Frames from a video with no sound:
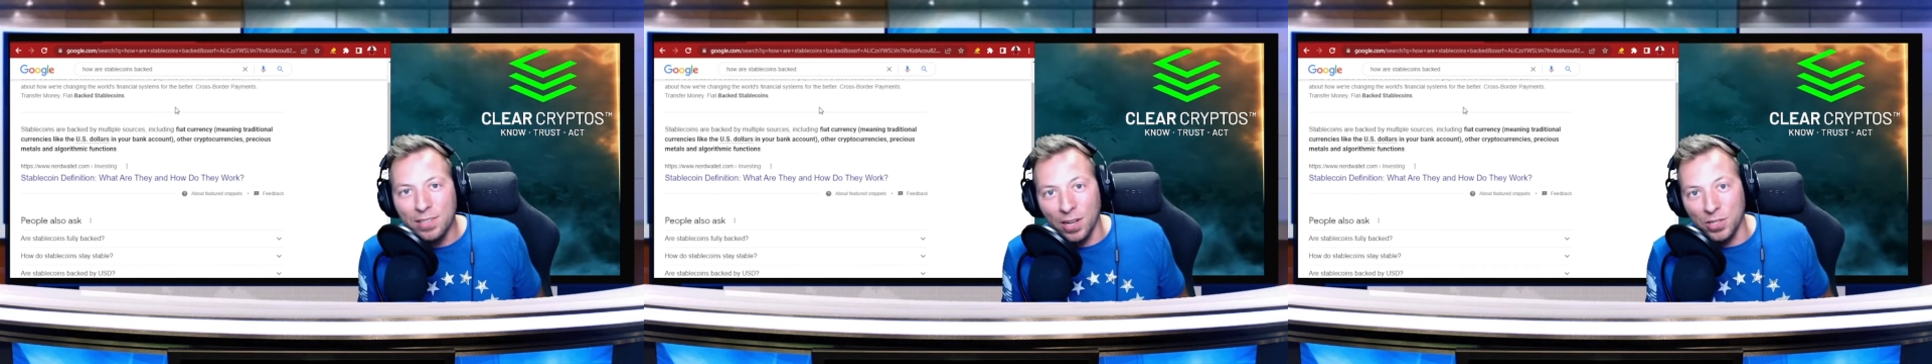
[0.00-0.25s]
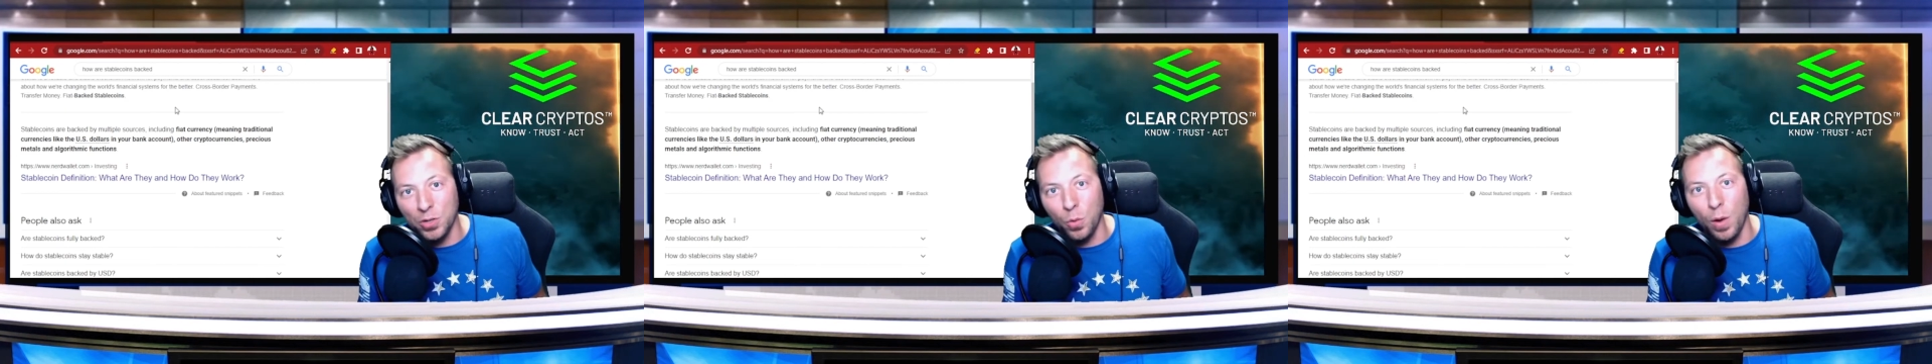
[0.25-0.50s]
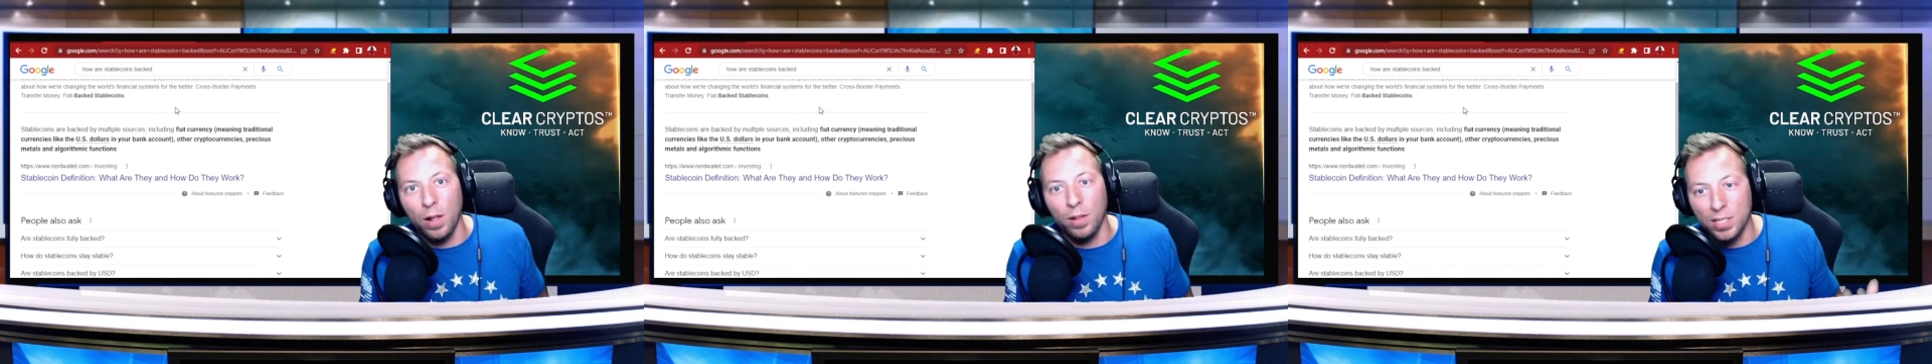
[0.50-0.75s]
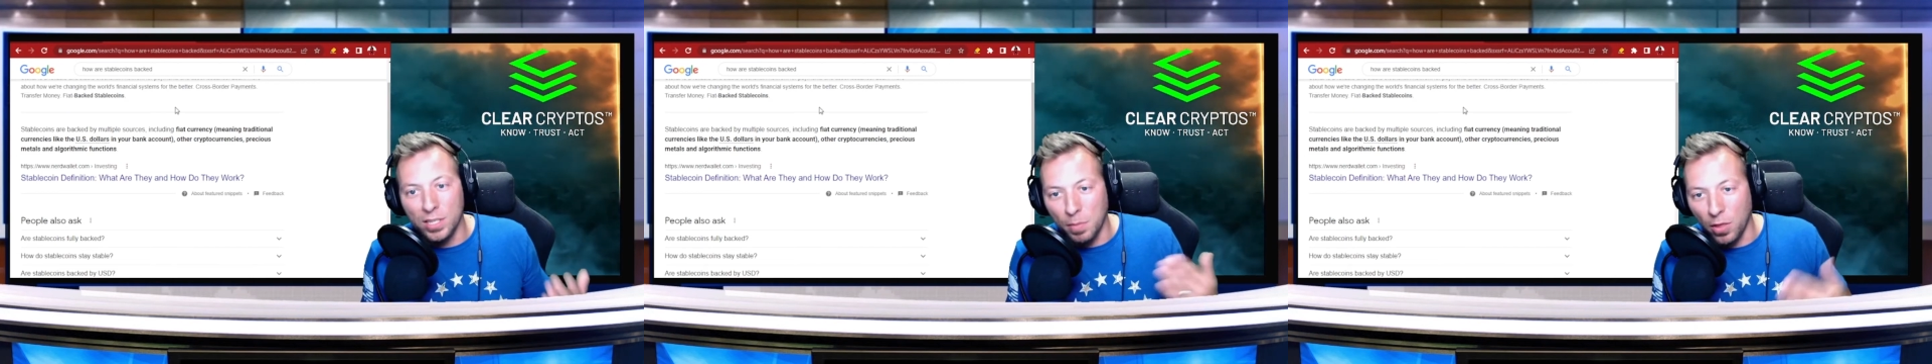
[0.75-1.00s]
done so well
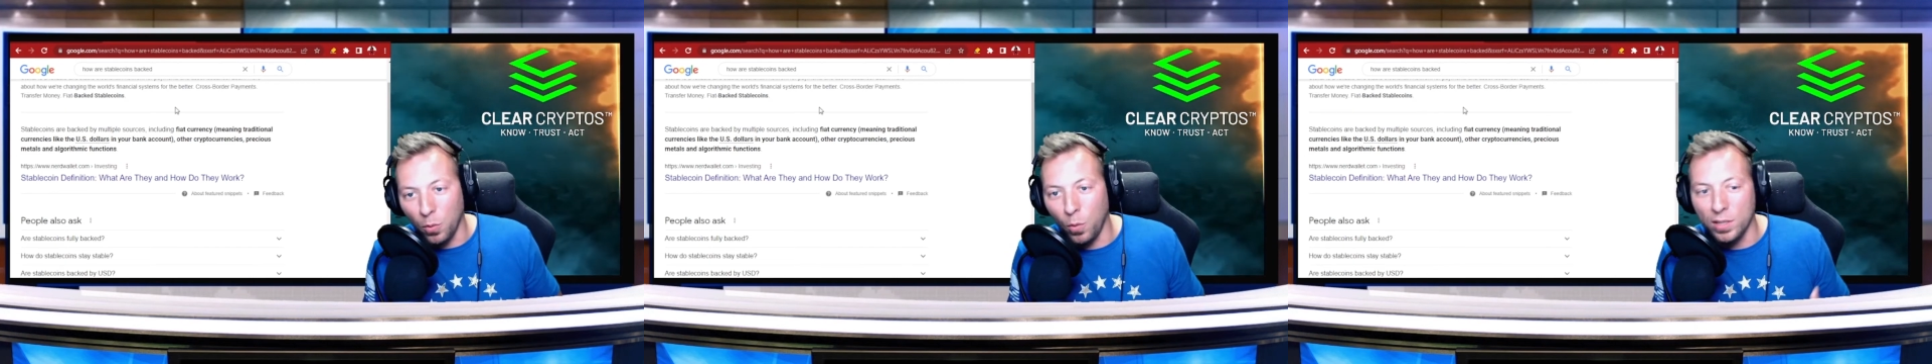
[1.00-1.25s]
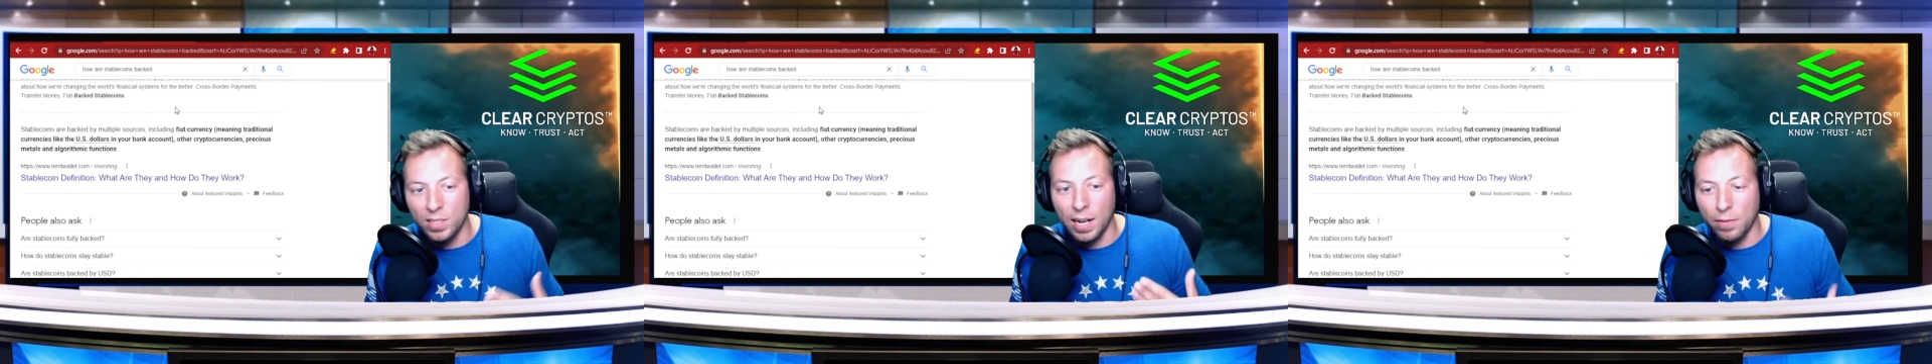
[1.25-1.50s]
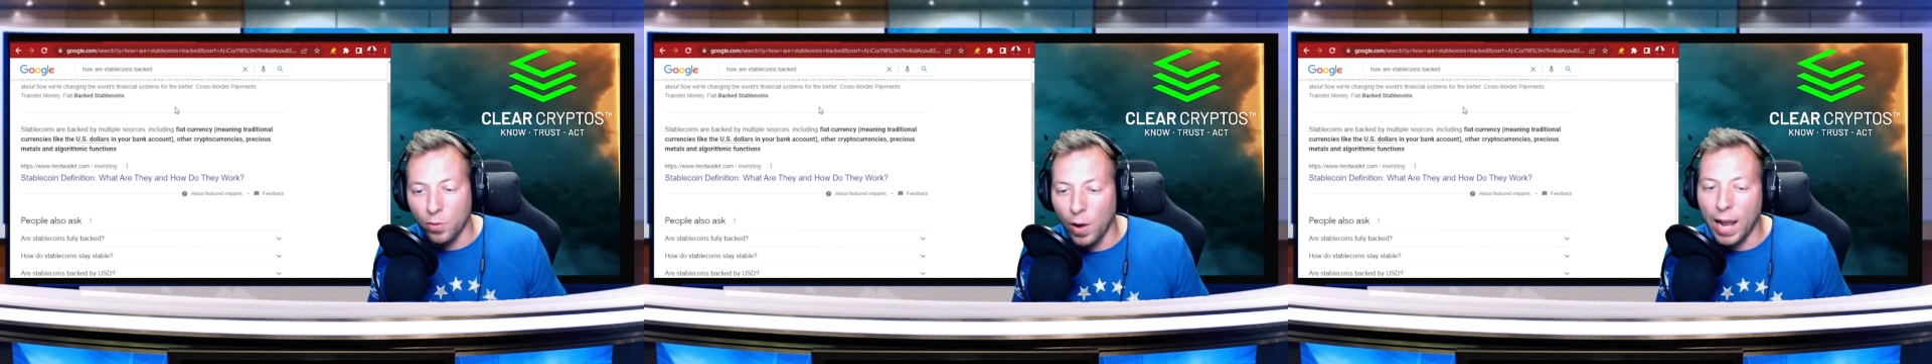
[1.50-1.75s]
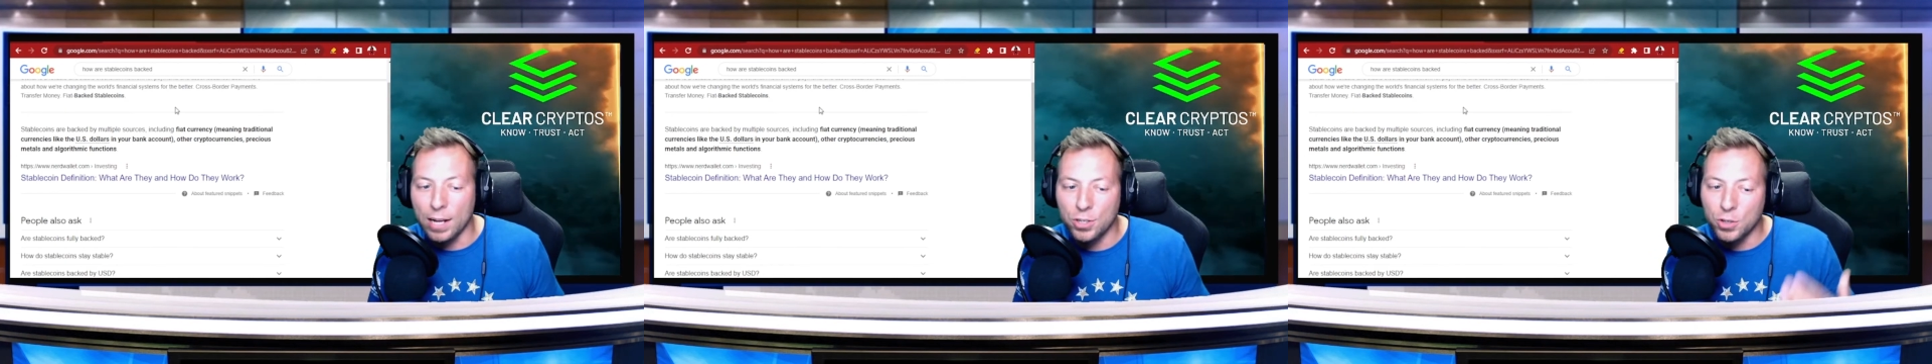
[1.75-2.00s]
and some other ones that have crashed.